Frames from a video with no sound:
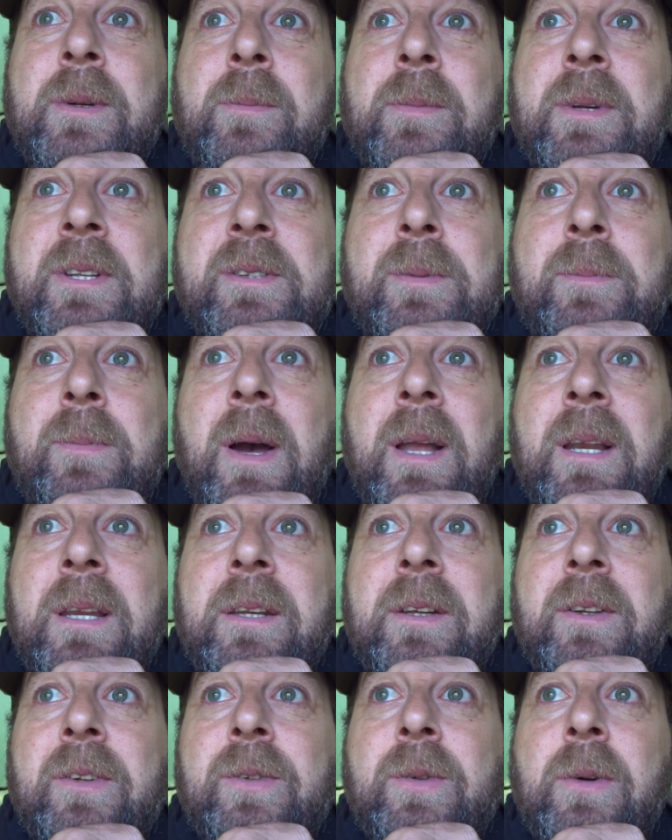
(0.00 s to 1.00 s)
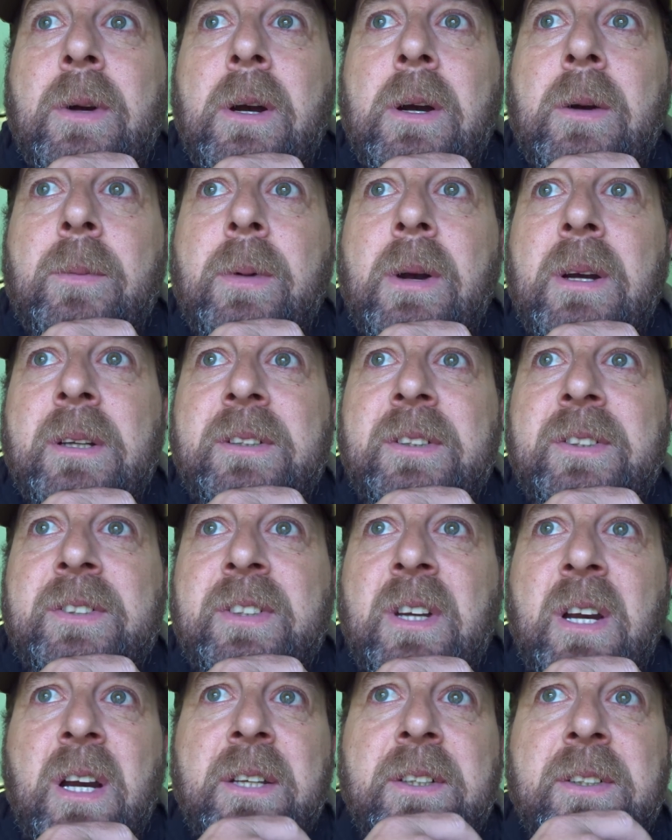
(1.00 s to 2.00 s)
a bit of pellet as well, but I
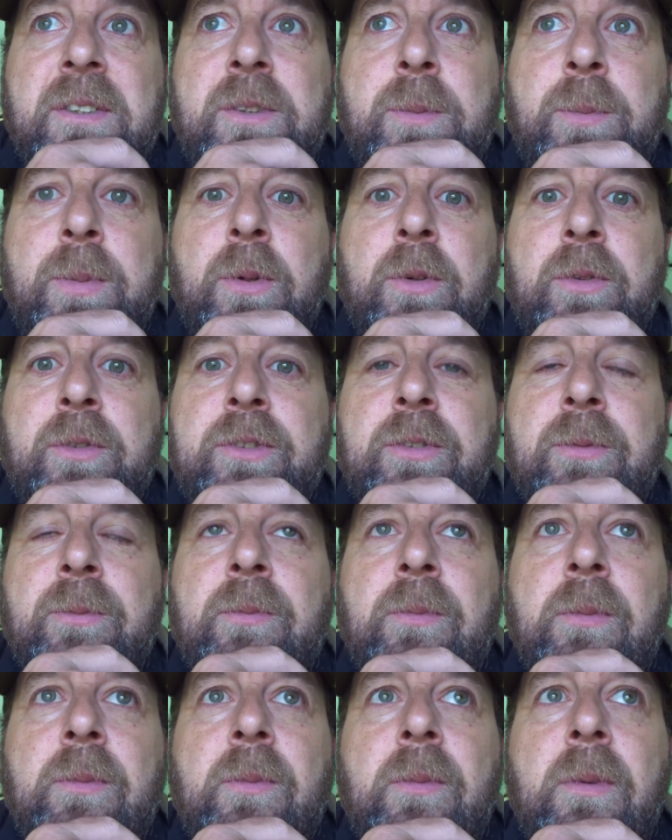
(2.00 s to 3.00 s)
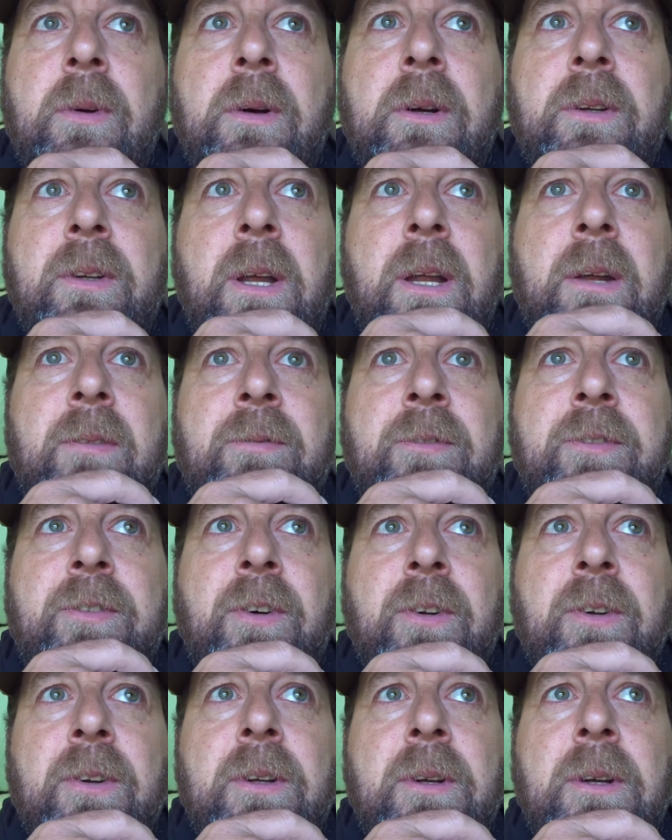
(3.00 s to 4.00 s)
decided to put some, an
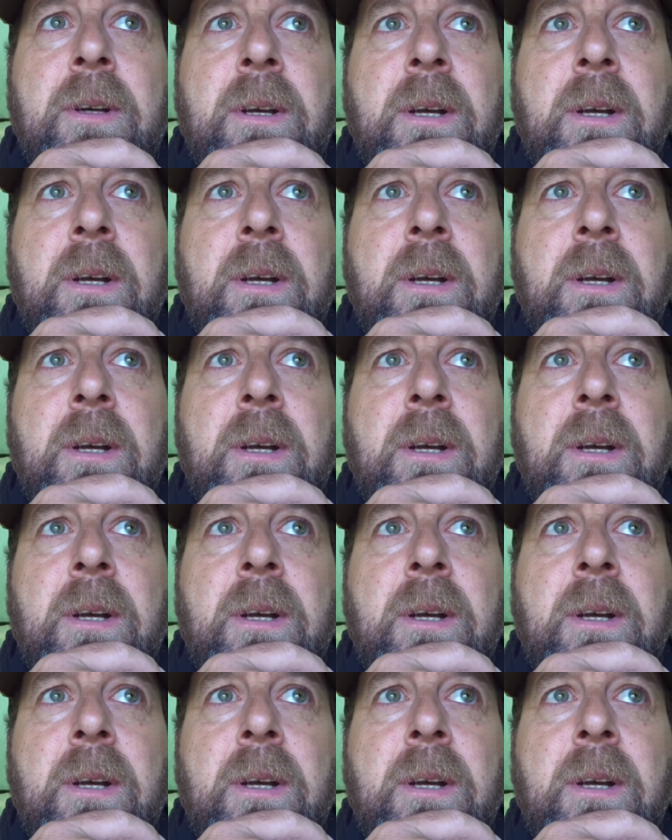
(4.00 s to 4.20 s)
handful of